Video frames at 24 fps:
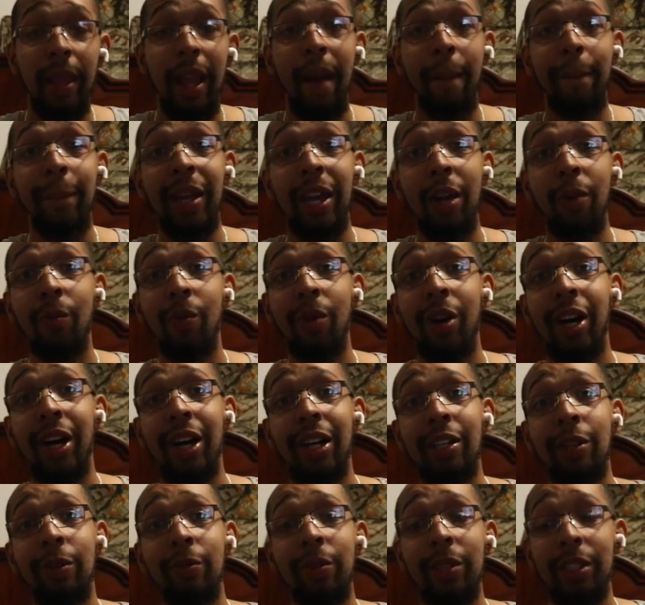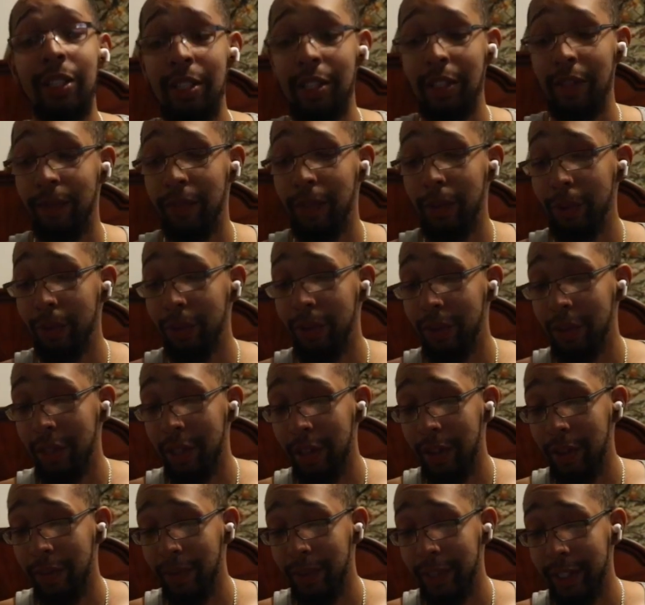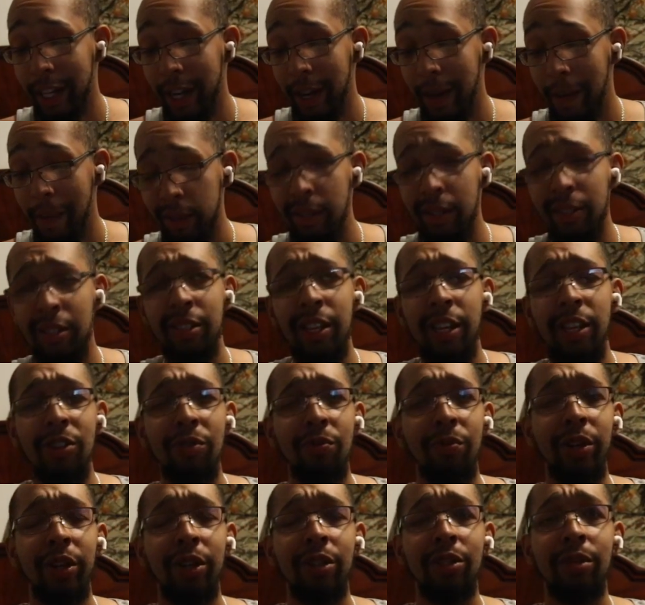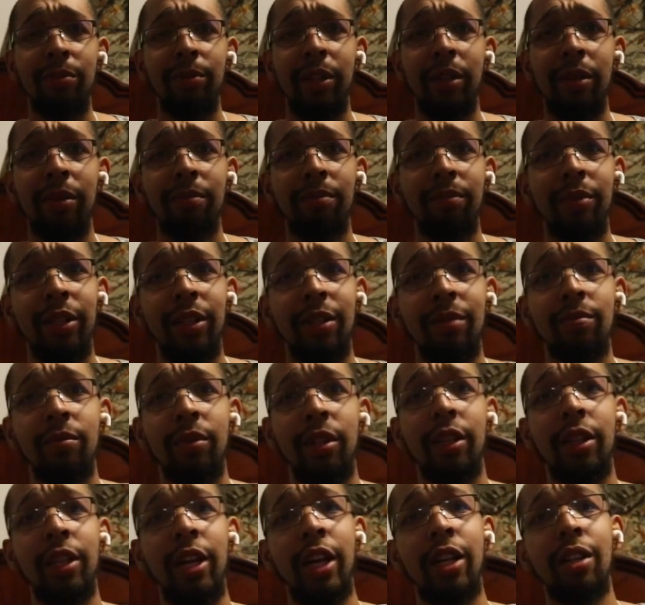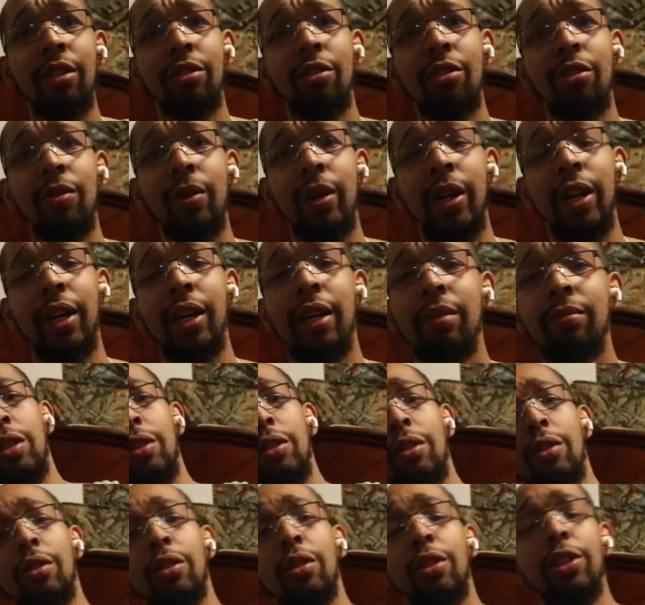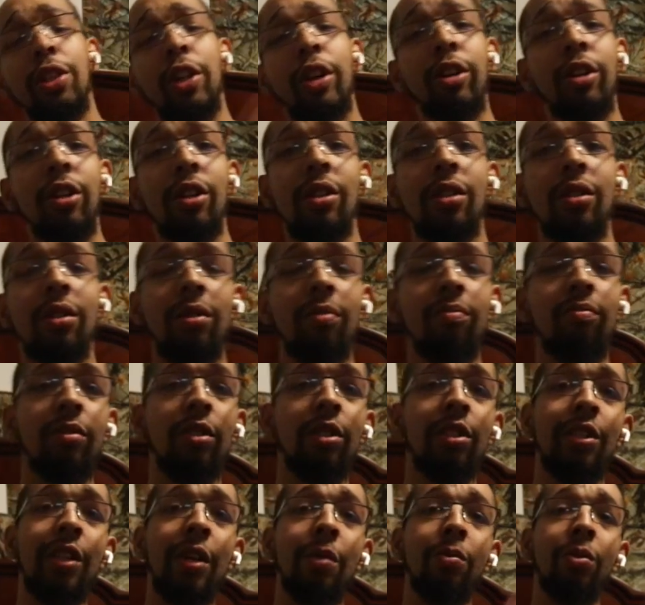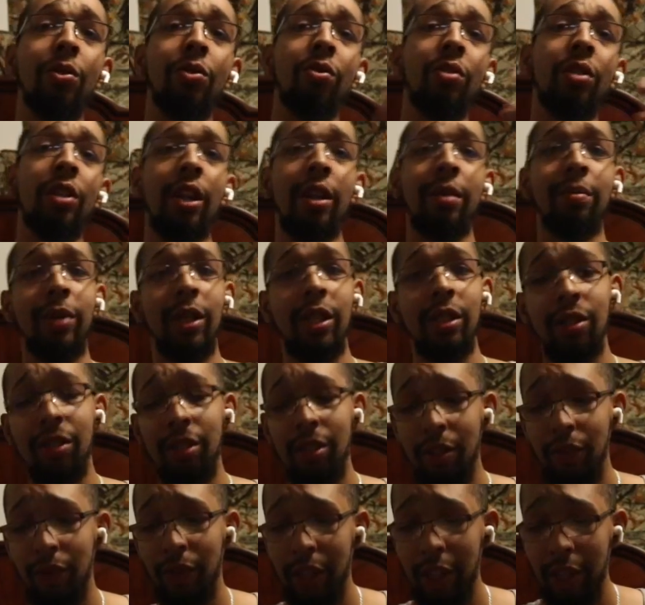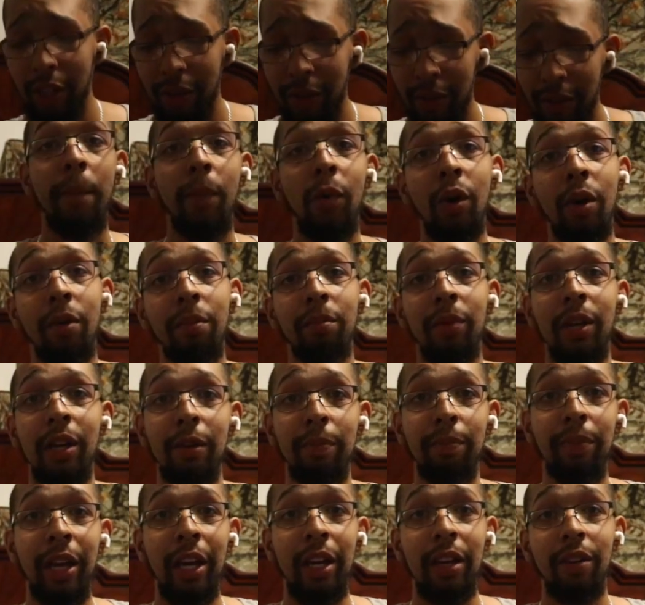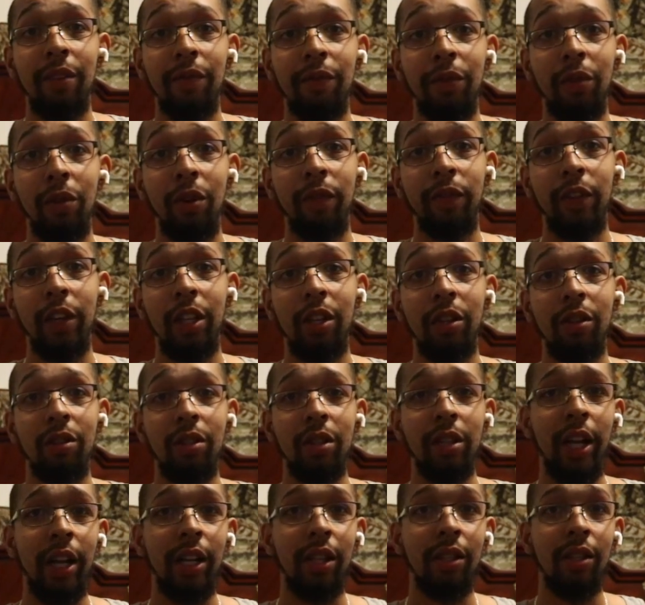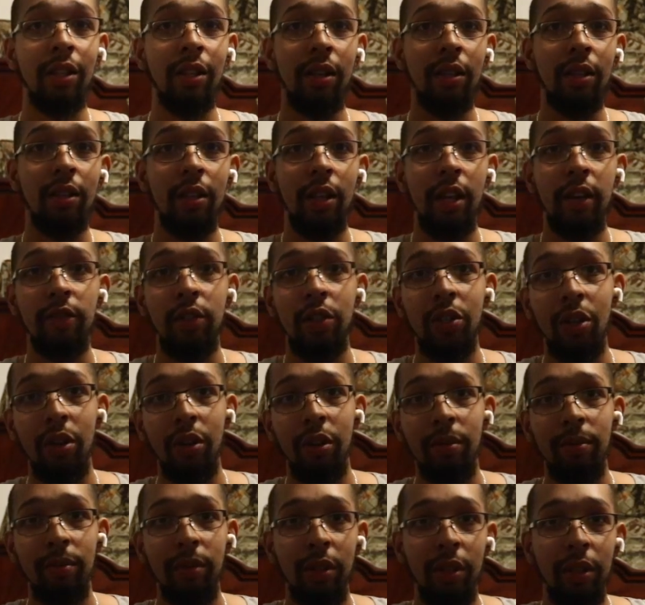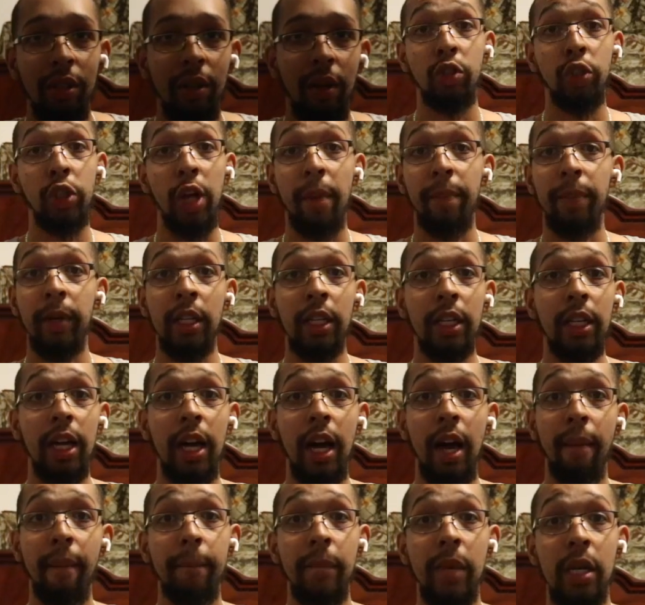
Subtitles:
I'm being 100 with this pool stuff for now. Just tastes weird to me. But like, subscribe, you know, share this. Tell me what you think about this video. More mukbang or videos like this. If so, you know, drop in a comment.